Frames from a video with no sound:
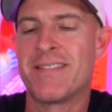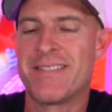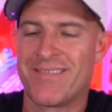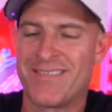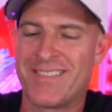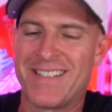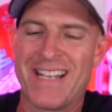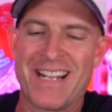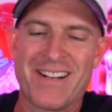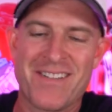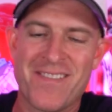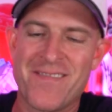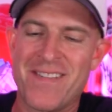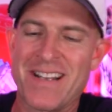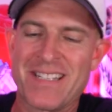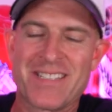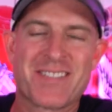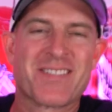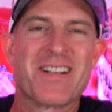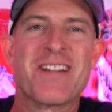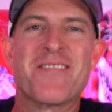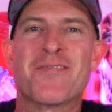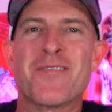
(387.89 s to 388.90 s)
Well, I don't know about
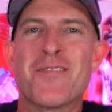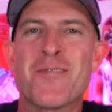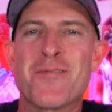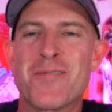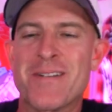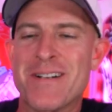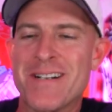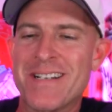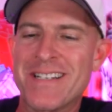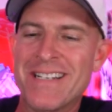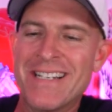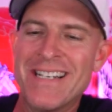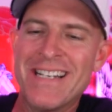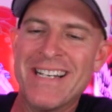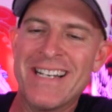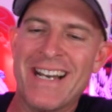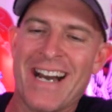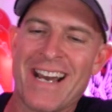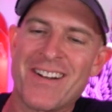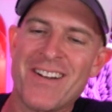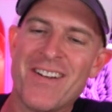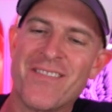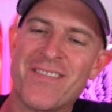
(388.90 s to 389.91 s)
straightforward.
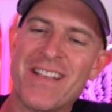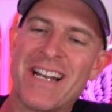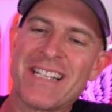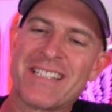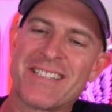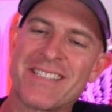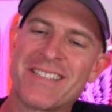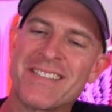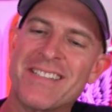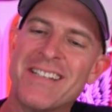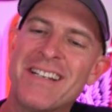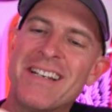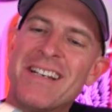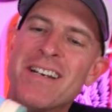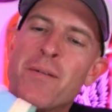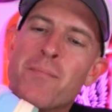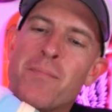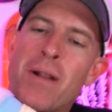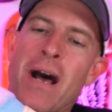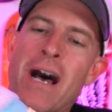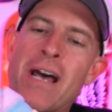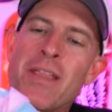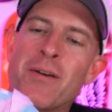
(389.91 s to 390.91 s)
I don't know if that's
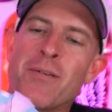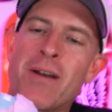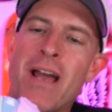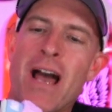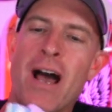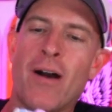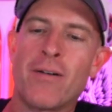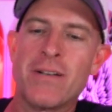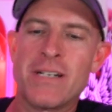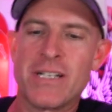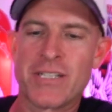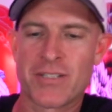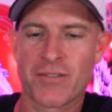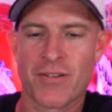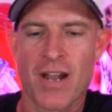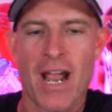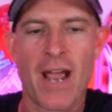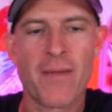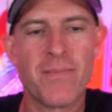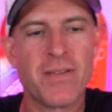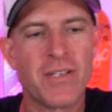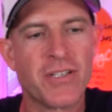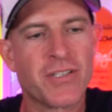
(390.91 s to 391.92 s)
probably the way I would
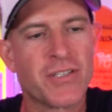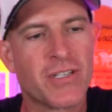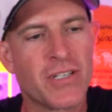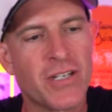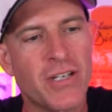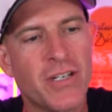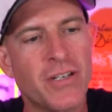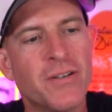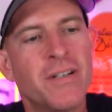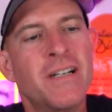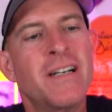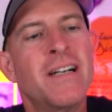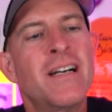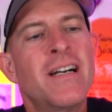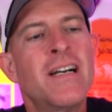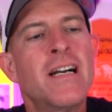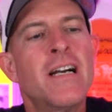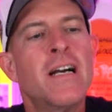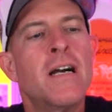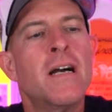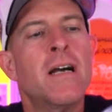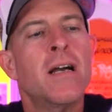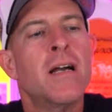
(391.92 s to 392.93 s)
describe this shoe.
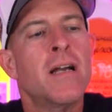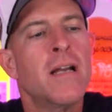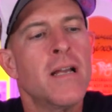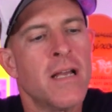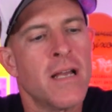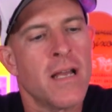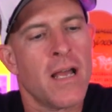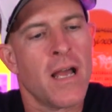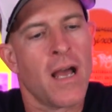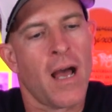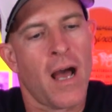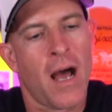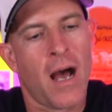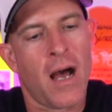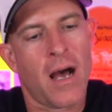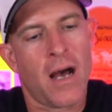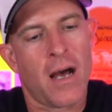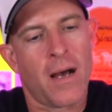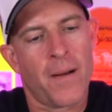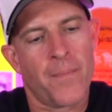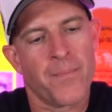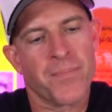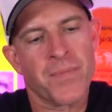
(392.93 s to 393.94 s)

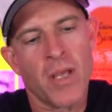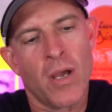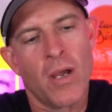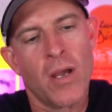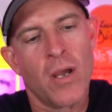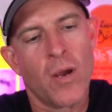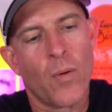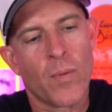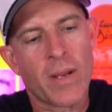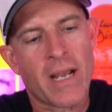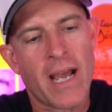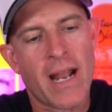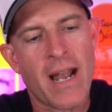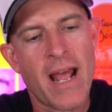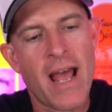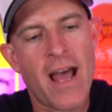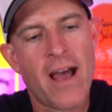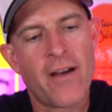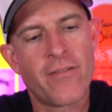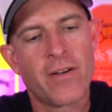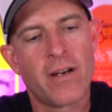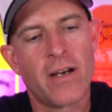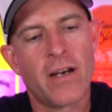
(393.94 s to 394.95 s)
We kind of
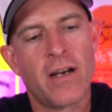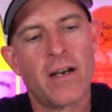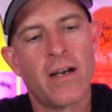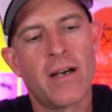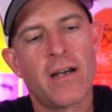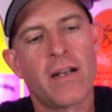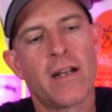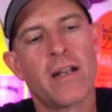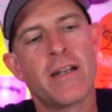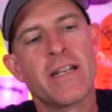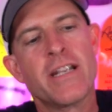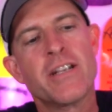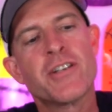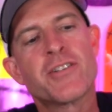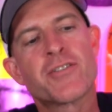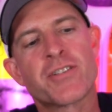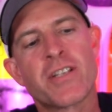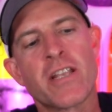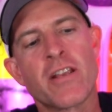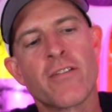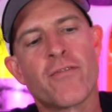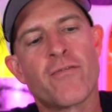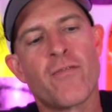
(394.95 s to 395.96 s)
have an
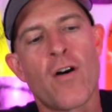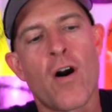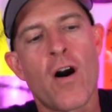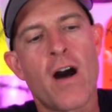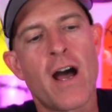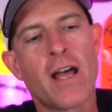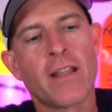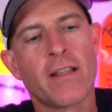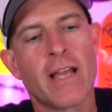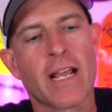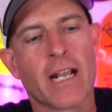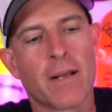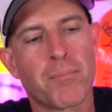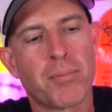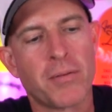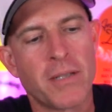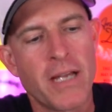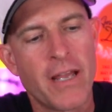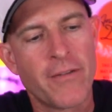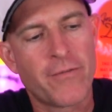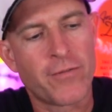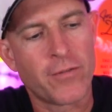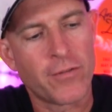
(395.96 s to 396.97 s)
interesting font, like a
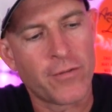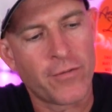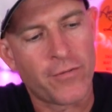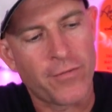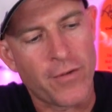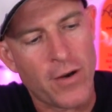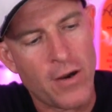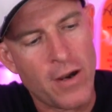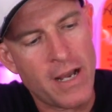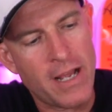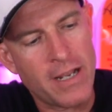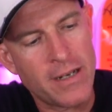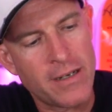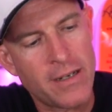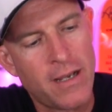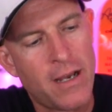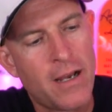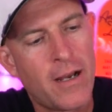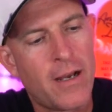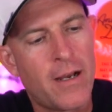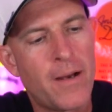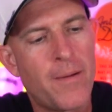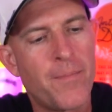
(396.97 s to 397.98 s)
playful font
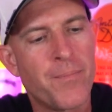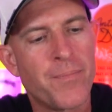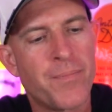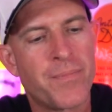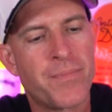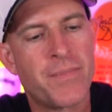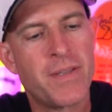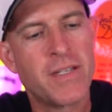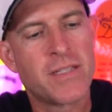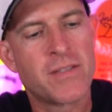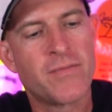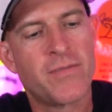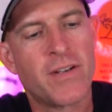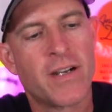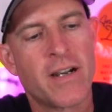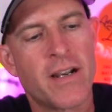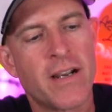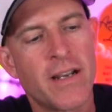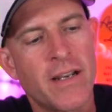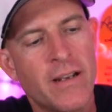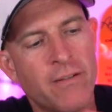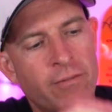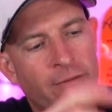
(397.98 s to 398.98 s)
that's
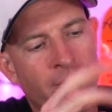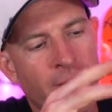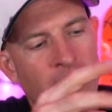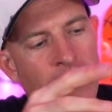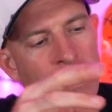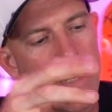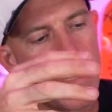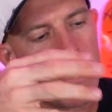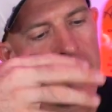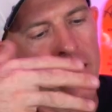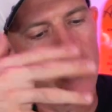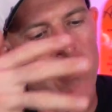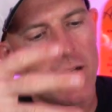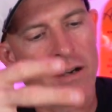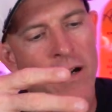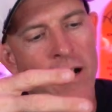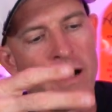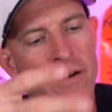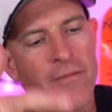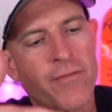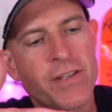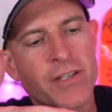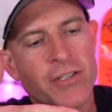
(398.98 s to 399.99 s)
very Verdy or
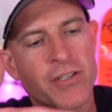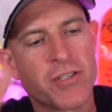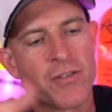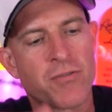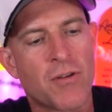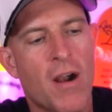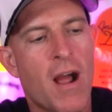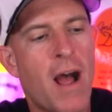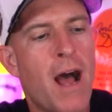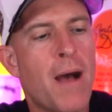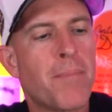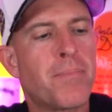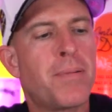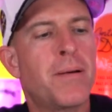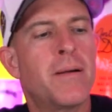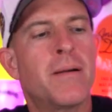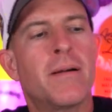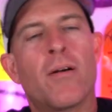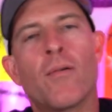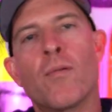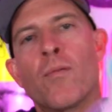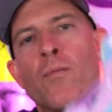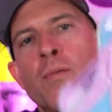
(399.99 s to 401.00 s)
of this drop
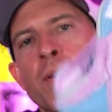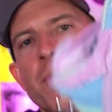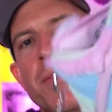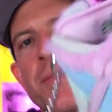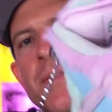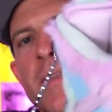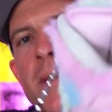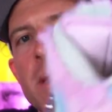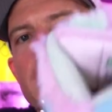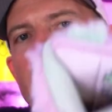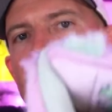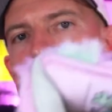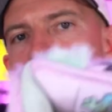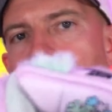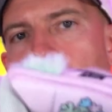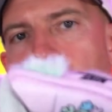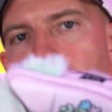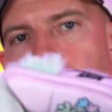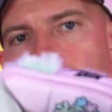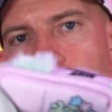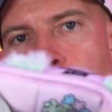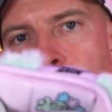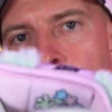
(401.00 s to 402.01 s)
with the
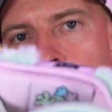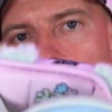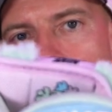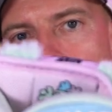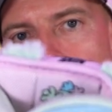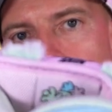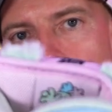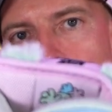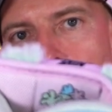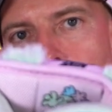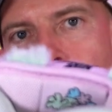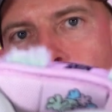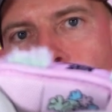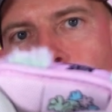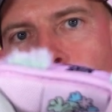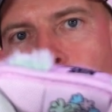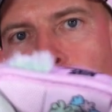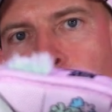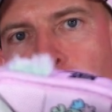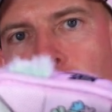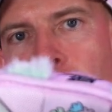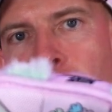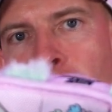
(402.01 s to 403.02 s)
Nike on the
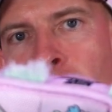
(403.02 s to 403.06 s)
back.